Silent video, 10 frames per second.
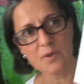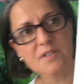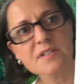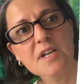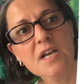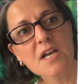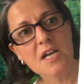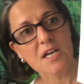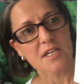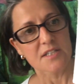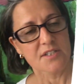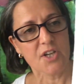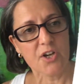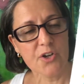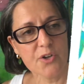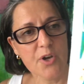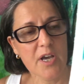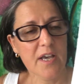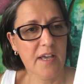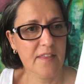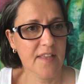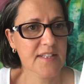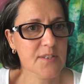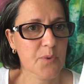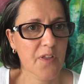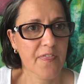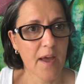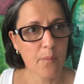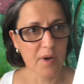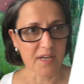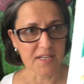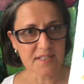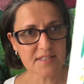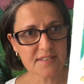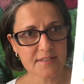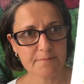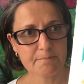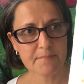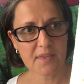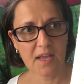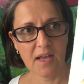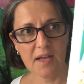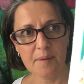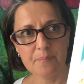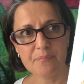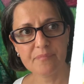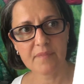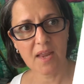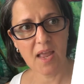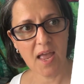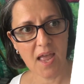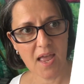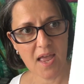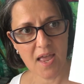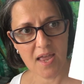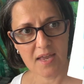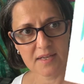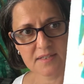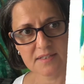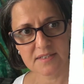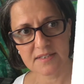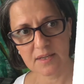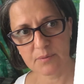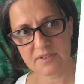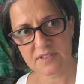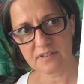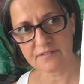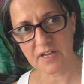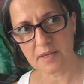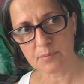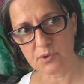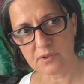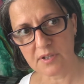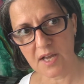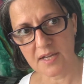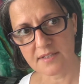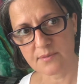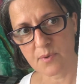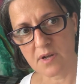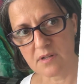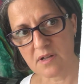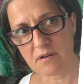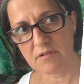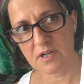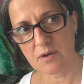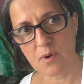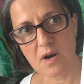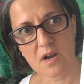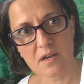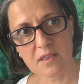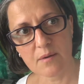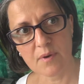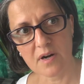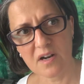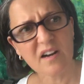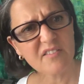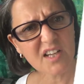was. So that's what that one is, and that one's still available as well. I really quite like that one. I love